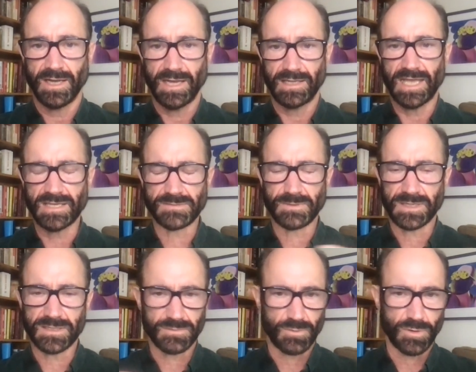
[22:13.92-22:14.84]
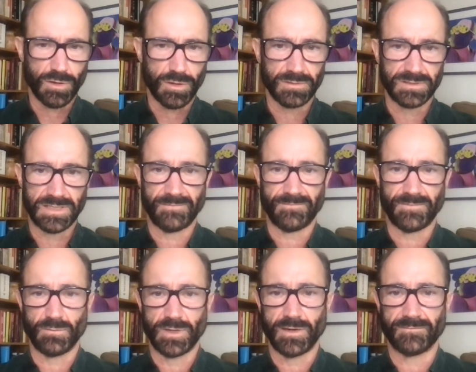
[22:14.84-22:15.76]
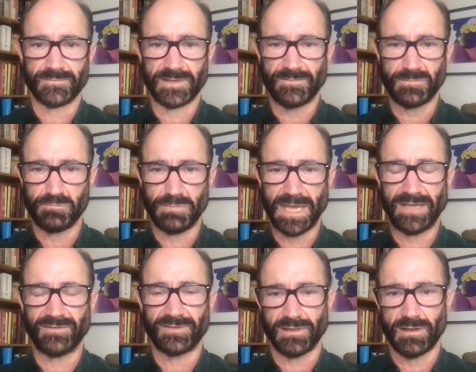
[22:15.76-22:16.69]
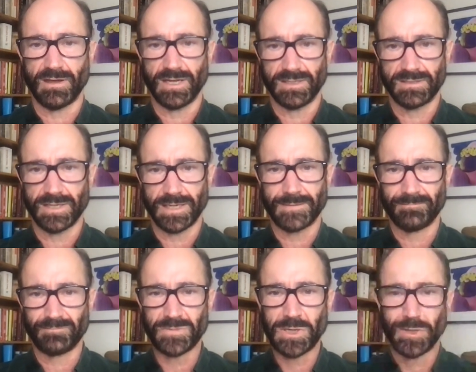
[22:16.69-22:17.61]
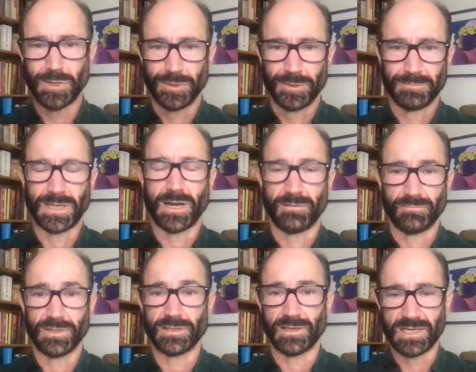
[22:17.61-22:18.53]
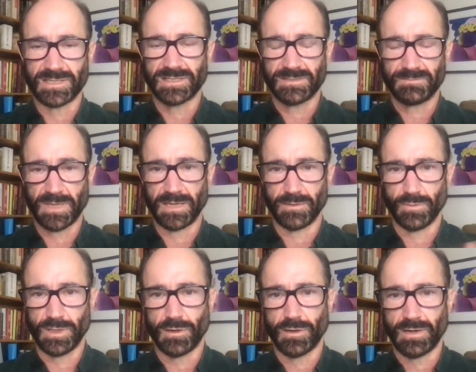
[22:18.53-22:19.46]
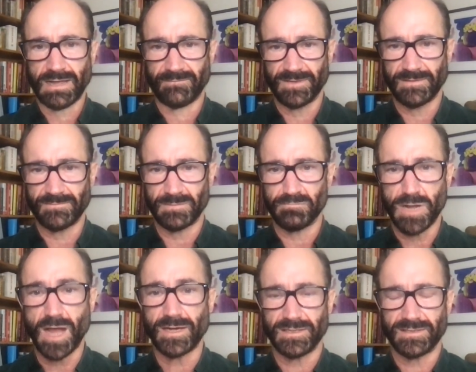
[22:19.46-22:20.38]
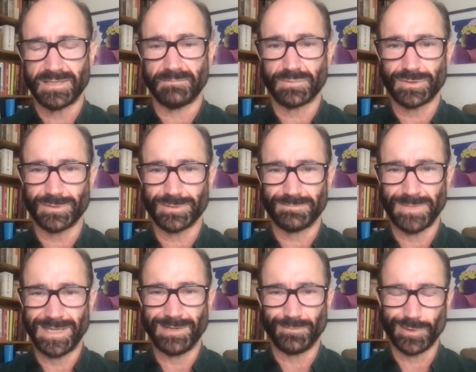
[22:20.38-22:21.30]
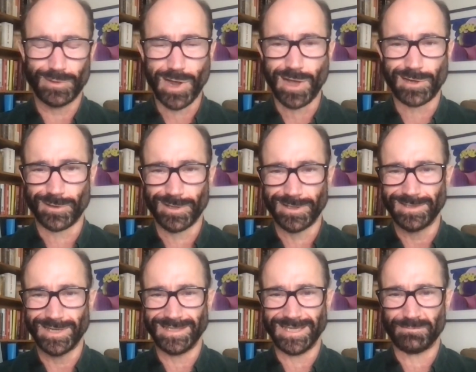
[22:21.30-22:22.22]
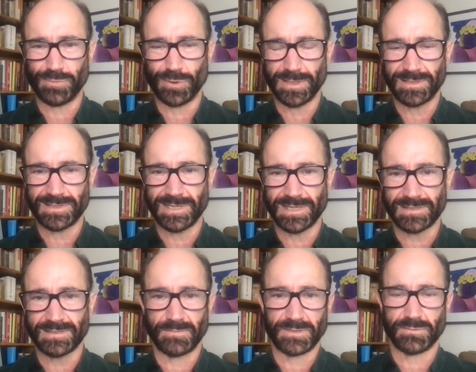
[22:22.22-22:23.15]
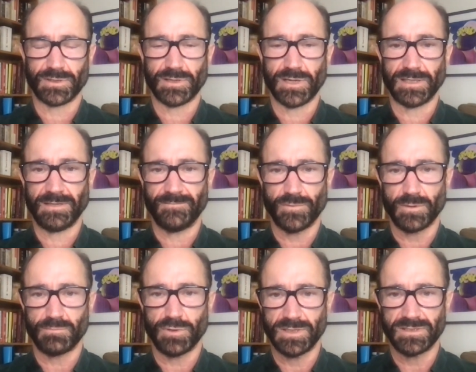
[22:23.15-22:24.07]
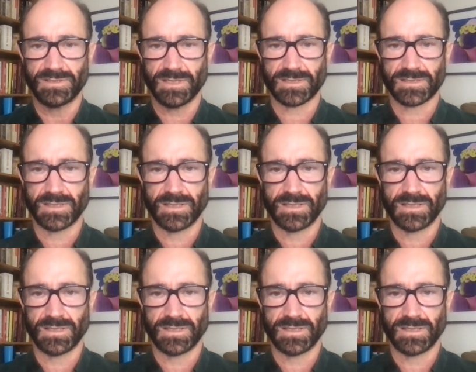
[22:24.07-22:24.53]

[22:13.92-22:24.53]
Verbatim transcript: And that's because we're all different. We all have different baselines. Like, you may not realize this, but we all have different body temperatures, meaning we're not all at ninety-eight point six. Some people are ninety-four point six.